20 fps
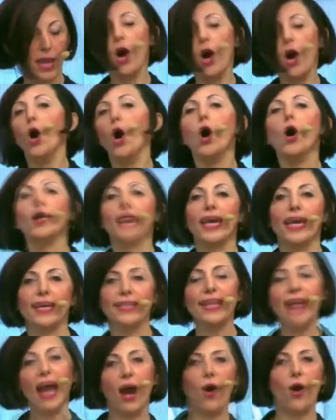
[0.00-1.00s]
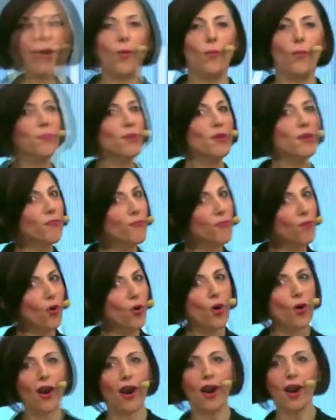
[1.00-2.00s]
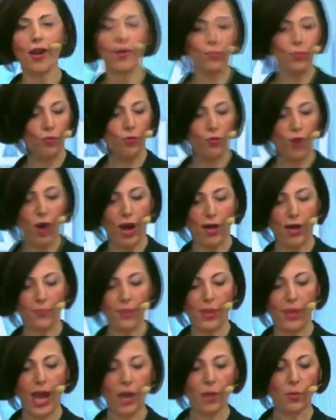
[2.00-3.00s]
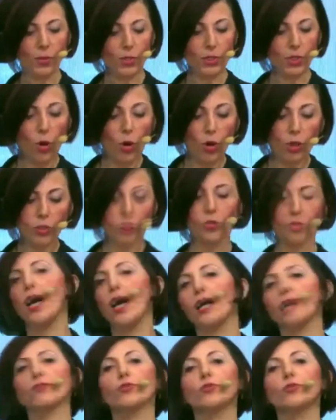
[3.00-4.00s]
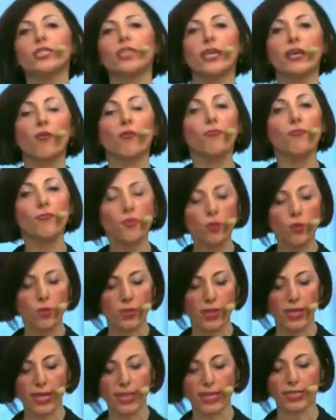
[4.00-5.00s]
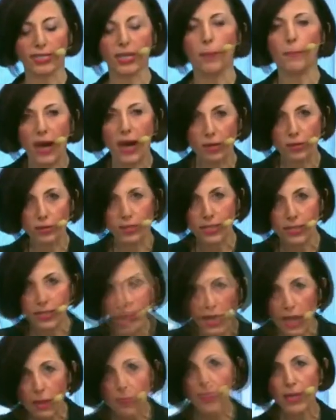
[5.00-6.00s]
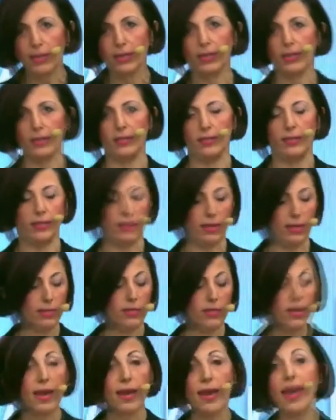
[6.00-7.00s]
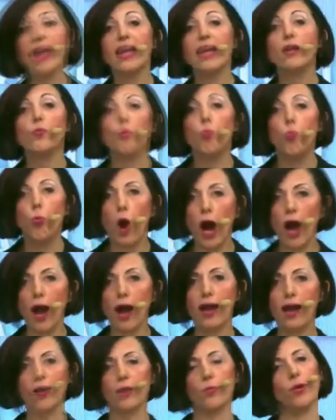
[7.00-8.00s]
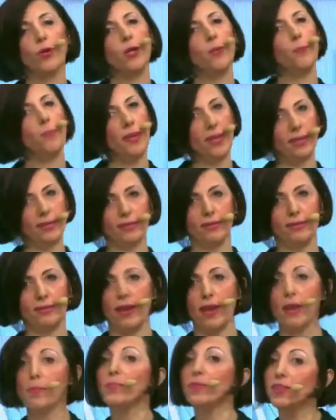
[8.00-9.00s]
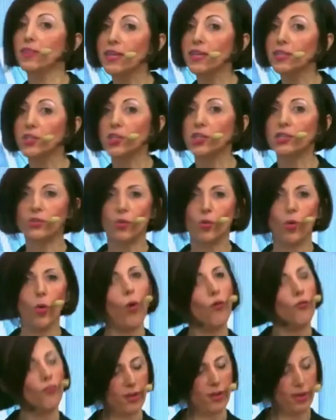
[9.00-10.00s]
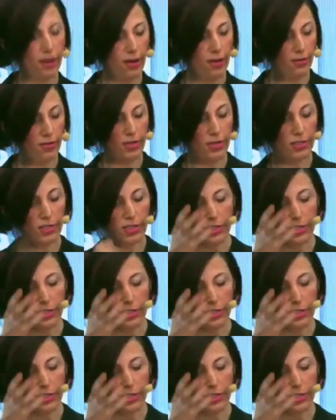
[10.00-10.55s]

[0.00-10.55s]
Okay, now, before I move on, I would also like to say a few things about the naming contest and why we picked the name Legend over others.